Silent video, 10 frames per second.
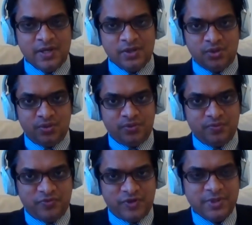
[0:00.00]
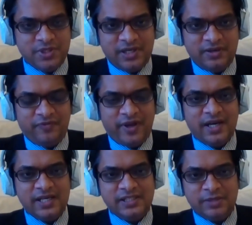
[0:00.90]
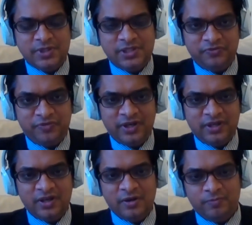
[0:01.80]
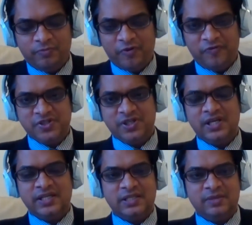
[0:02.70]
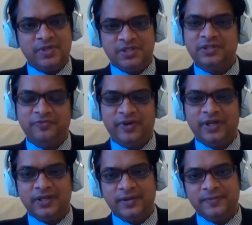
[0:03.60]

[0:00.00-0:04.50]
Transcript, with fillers: So semester final exam is different. Professional exam is different.